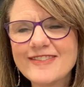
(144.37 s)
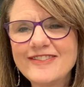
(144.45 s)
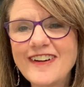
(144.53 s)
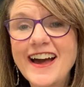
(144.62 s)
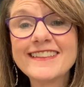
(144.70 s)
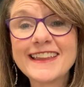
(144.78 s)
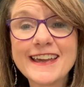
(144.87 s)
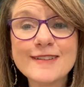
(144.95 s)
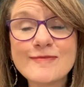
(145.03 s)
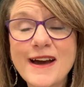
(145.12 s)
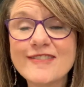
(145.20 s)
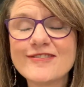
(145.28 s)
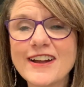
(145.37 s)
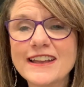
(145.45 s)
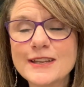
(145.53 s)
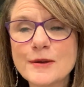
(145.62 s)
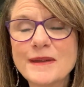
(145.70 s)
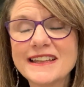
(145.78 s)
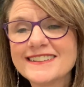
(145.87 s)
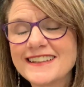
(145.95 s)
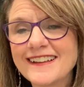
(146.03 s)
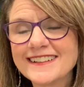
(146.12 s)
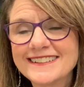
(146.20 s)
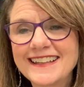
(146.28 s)
Finally, my friend Jay
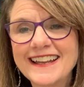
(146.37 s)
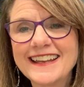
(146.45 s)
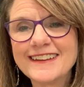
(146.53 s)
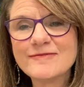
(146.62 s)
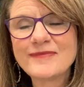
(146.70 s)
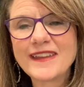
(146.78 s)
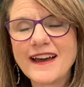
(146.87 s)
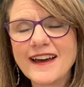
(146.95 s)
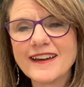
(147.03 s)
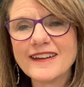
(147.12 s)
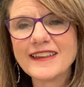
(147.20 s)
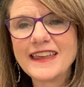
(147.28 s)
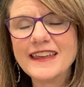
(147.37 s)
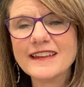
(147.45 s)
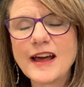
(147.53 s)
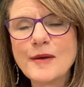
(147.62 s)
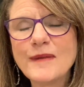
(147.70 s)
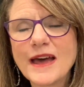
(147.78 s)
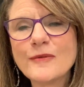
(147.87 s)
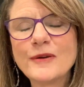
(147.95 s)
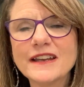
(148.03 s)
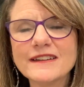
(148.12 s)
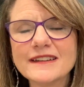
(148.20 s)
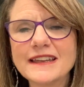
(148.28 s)
Salazedi, he and I met
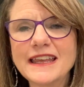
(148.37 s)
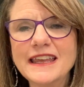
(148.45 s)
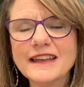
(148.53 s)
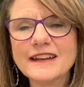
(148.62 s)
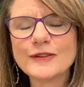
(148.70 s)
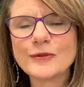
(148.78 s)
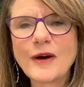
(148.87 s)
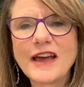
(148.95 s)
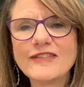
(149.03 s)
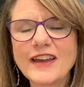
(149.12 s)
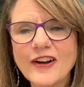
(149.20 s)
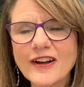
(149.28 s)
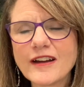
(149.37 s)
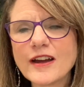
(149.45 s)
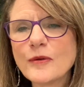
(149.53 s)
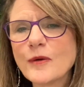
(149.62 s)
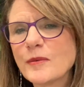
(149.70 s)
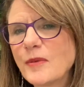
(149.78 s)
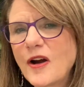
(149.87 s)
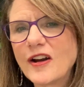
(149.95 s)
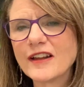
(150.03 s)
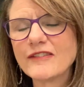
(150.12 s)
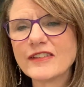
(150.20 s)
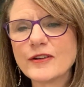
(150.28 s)
when he and his wife Erica were
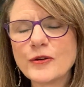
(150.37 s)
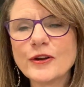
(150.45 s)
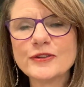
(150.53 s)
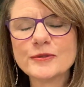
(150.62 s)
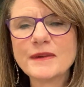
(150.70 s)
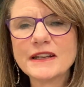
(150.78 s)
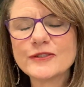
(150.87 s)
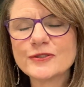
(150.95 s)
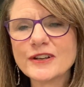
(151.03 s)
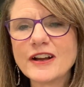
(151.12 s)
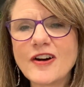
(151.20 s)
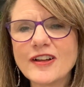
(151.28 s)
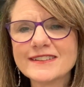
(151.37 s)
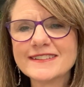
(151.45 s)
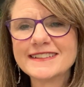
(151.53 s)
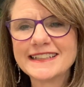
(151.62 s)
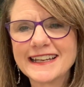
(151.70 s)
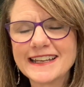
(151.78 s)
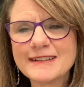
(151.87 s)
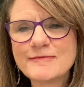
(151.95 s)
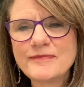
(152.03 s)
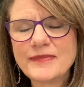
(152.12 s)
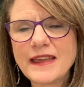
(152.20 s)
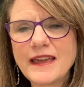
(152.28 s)
part of the cruise ministry called City.
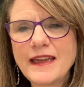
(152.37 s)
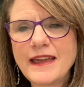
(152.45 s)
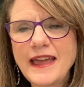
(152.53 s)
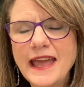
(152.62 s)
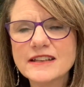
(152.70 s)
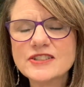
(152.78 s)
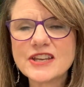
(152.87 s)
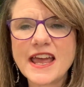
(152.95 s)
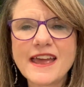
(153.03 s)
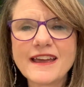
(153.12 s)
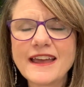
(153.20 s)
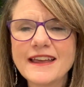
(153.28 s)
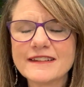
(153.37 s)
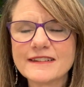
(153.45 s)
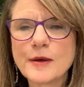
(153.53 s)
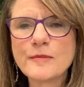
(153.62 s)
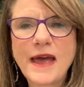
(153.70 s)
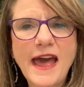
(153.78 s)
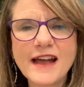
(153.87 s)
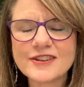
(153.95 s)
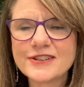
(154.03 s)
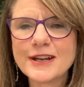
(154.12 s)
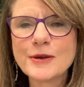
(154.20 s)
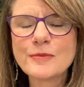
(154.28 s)
And Jay is a
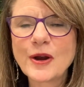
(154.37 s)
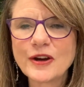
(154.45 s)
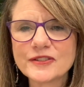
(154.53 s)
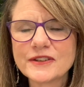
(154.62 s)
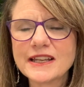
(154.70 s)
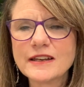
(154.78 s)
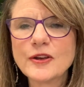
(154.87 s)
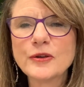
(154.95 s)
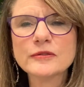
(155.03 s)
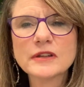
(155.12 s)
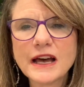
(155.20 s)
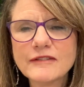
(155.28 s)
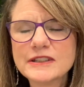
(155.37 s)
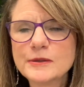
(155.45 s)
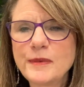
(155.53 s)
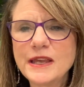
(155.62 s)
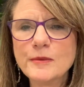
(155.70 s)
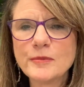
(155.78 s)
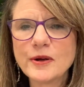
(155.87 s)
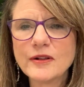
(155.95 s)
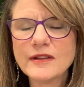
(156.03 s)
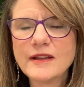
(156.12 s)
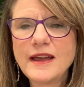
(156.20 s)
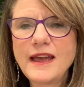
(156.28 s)
passionate person who loves
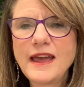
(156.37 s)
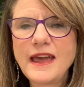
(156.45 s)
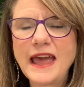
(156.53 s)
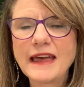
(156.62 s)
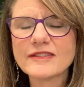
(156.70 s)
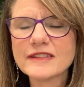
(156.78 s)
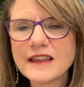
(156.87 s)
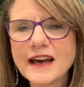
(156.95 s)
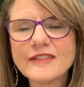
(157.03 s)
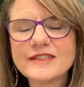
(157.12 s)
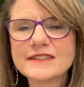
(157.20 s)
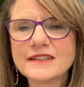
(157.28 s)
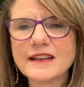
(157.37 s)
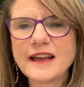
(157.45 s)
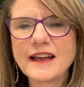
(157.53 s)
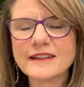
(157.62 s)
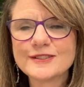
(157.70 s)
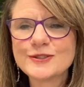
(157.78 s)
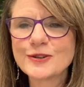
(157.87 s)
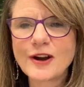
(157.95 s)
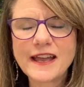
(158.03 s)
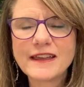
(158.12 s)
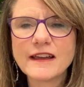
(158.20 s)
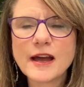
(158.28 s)
people and loves
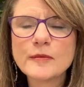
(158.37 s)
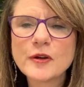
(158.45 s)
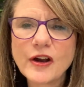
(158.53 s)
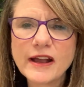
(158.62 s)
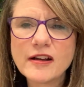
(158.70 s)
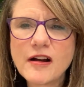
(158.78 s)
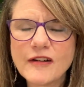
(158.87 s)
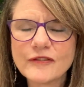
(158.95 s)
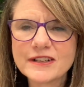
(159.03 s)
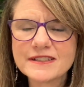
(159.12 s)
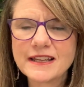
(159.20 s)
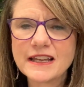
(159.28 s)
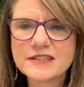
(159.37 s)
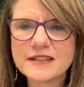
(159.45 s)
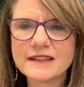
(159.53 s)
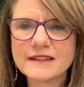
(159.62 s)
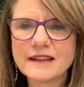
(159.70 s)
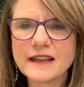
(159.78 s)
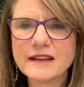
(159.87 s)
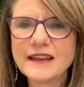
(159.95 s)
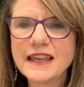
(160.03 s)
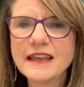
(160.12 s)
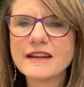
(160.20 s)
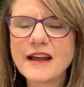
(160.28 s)
striking up great conversations. And
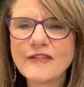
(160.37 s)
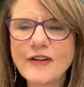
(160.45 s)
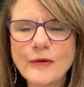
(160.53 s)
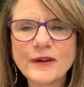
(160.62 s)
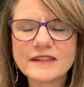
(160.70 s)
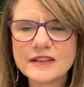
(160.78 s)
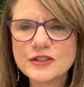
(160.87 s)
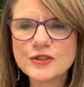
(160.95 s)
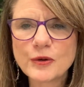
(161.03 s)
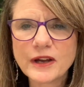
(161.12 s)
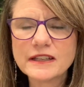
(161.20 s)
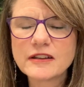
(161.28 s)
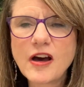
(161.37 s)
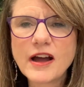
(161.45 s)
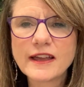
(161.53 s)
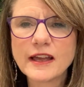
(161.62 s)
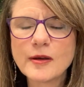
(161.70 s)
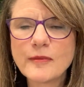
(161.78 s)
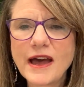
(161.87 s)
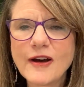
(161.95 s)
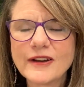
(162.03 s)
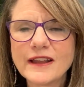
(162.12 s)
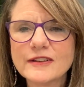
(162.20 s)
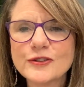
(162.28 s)
he and I have always enjoyed talking
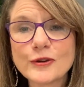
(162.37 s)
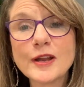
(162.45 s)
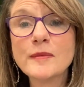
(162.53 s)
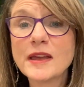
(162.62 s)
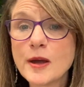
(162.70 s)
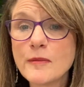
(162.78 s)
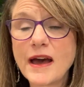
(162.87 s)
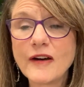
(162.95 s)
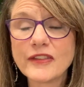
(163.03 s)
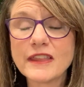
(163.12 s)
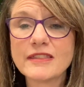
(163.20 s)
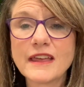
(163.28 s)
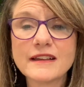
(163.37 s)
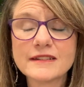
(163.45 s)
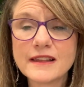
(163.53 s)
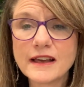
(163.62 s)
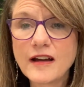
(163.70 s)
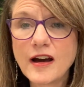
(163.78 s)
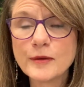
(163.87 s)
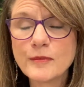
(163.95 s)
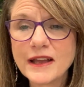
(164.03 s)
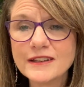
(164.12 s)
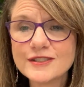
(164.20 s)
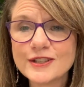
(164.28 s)
about and dreaming about the things that God
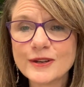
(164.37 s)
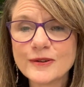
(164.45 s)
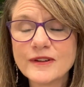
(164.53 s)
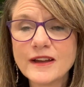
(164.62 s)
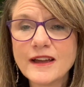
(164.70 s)
might do.